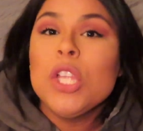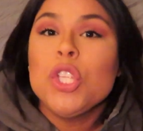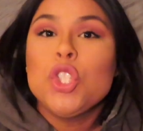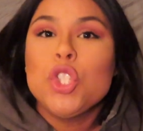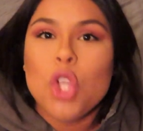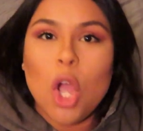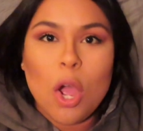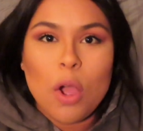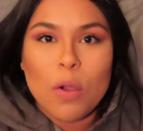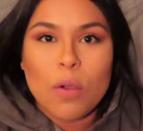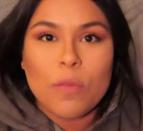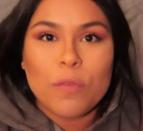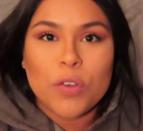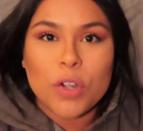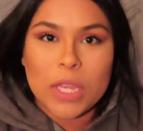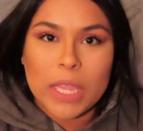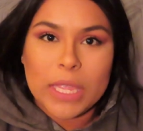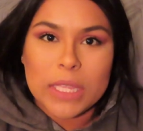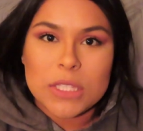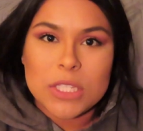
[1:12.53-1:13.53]
Don't
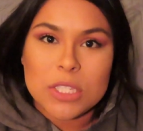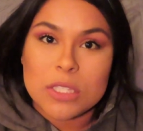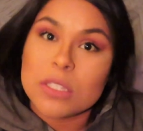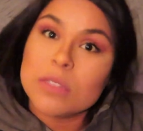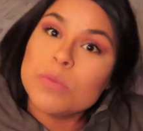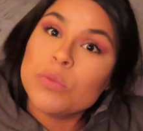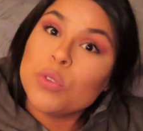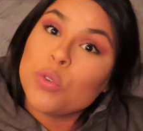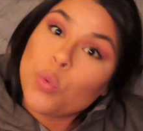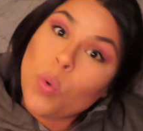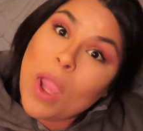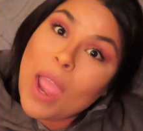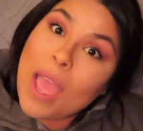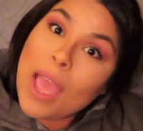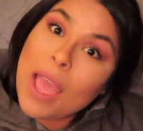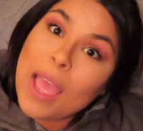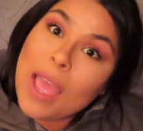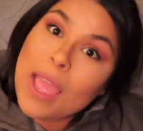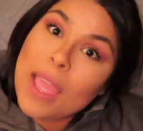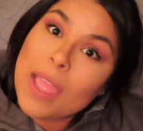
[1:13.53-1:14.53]
forget to
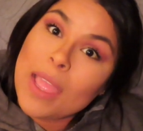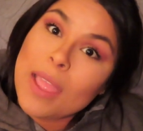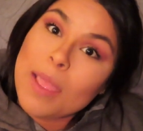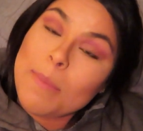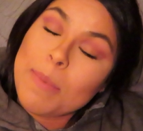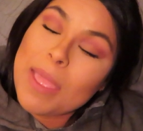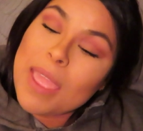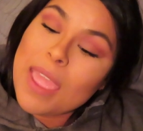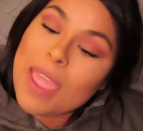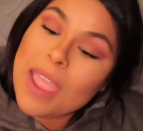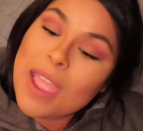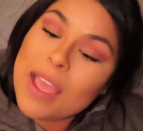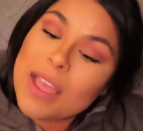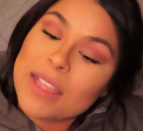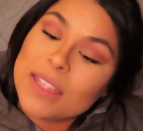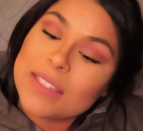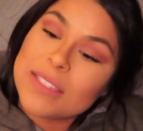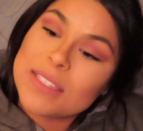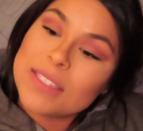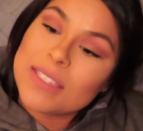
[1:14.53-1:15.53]
subscribe
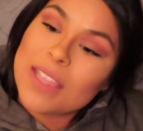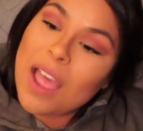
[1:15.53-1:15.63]
and